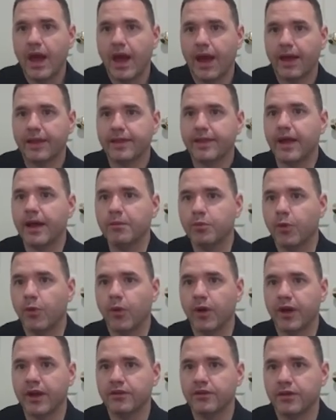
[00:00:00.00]
At that
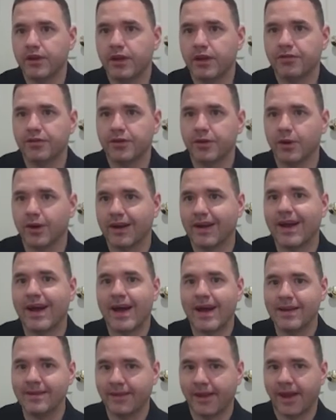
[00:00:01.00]
point, if you're
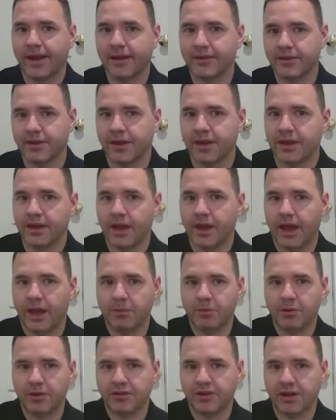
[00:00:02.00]
contacting a
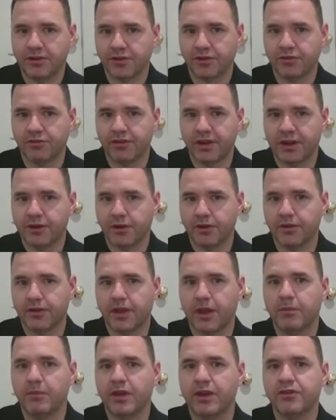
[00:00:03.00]
potential vendor,
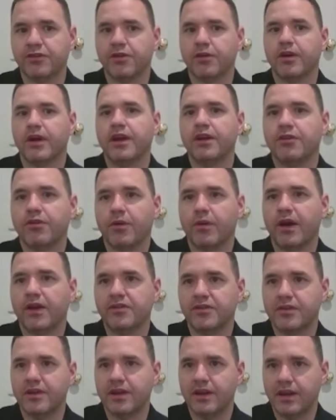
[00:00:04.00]
that means you're
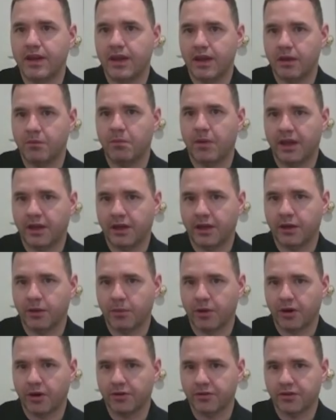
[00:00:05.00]
interested in making a
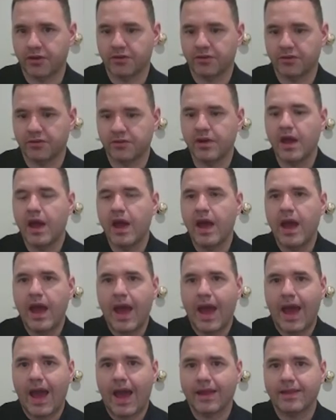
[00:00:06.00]
purchase.
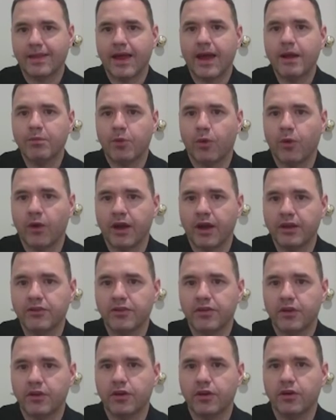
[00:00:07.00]
At that point,
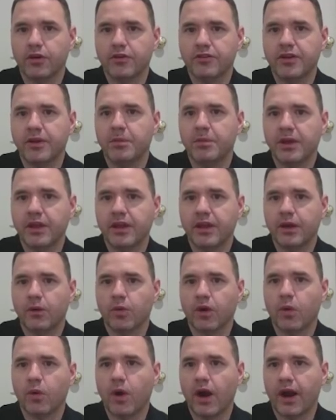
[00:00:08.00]
you're typically
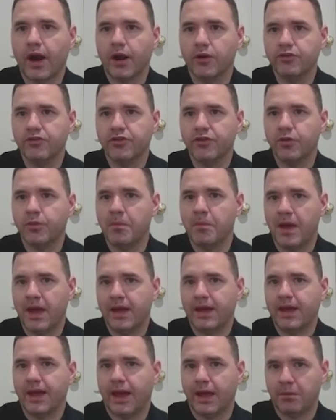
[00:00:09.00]
required to
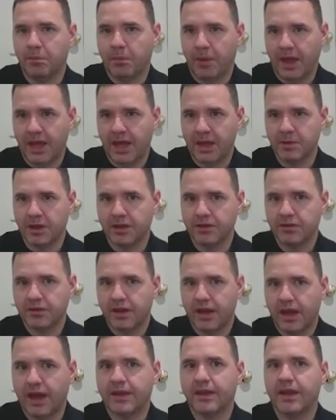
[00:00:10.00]
make a payment,
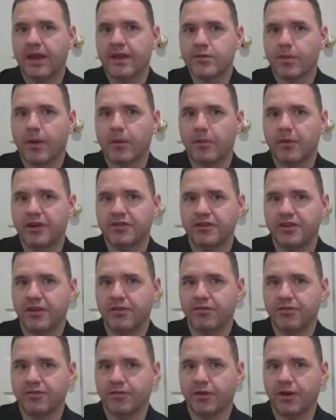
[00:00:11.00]
and that's where we
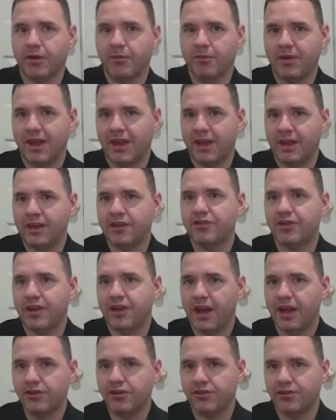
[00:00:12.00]
shift from
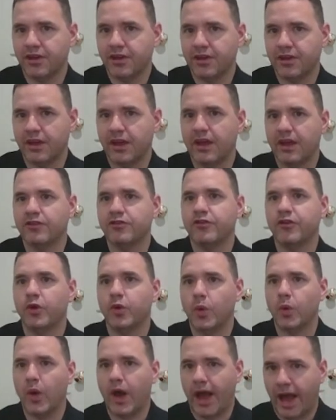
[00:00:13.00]
initiation
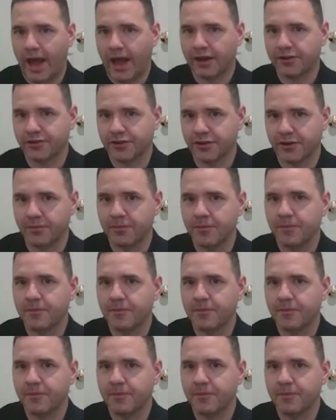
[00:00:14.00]
into action.